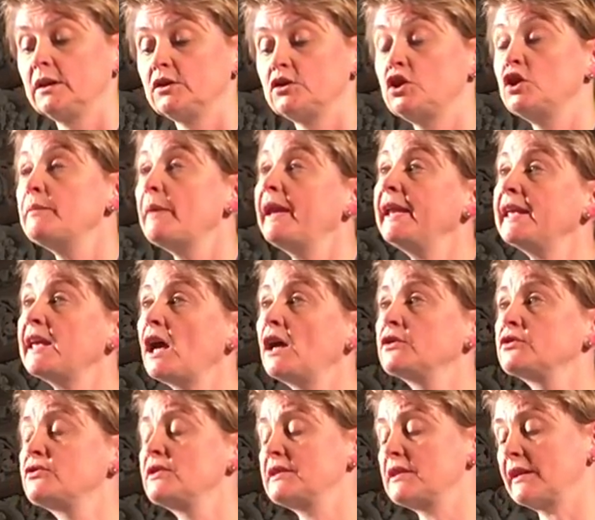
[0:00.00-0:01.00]
Too many
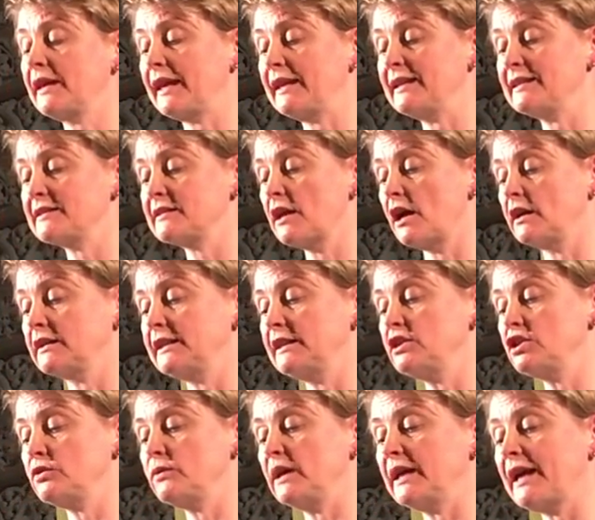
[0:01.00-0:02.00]
countries are getting sucked
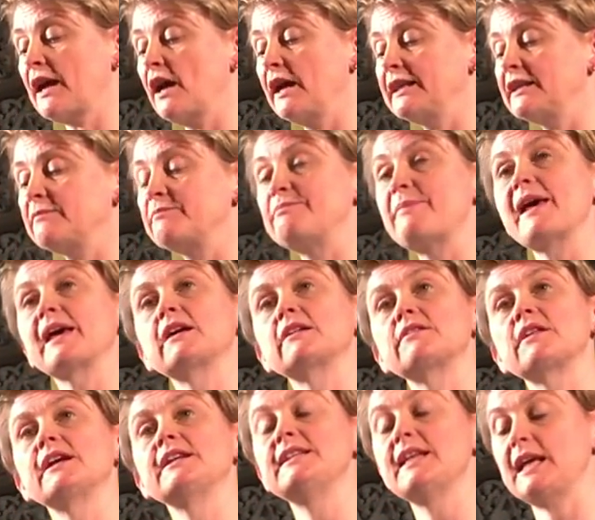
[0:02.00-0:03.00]
into a kind of beggar
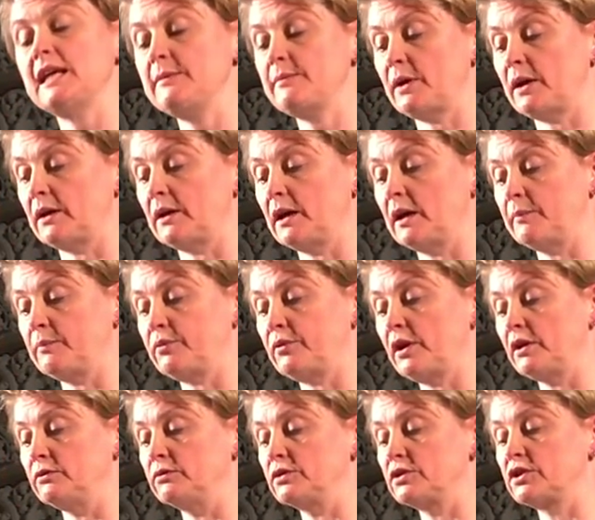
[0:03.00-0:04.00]
thy neighbour
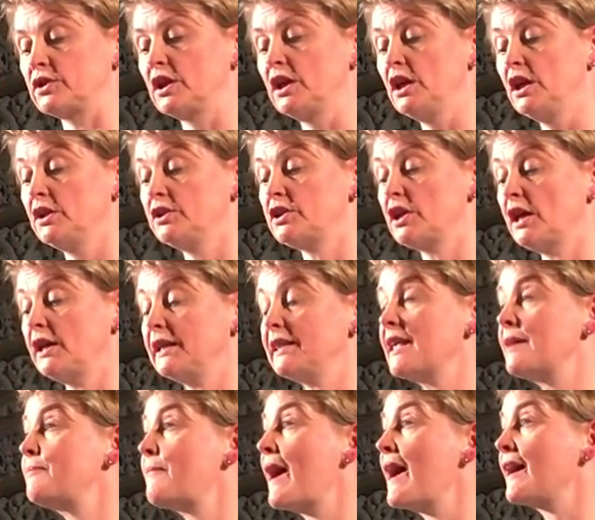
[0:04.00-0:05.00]
approach, turning
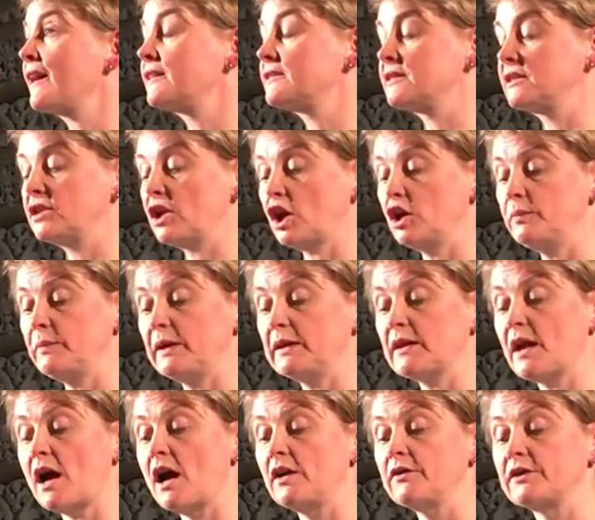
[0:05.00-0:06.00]
their backs and hoping
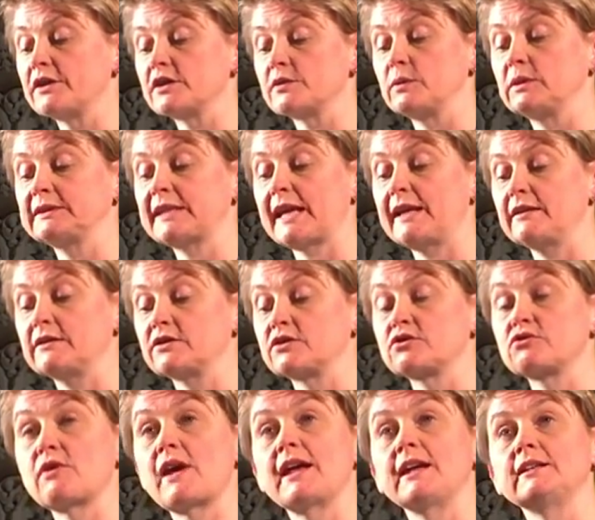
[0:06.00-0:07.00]
that others will take the
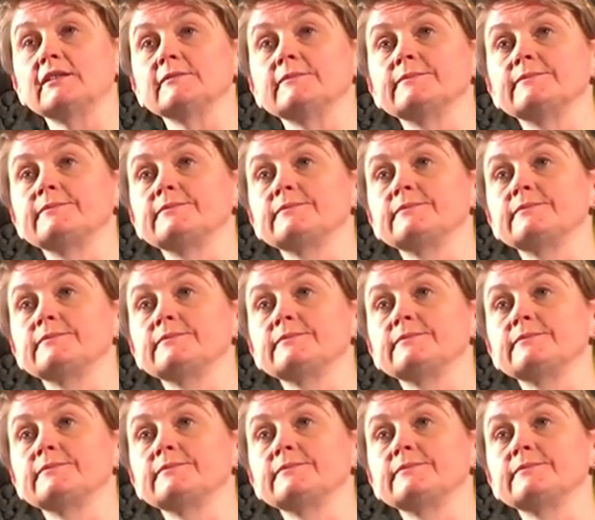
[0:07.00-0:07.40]
strain.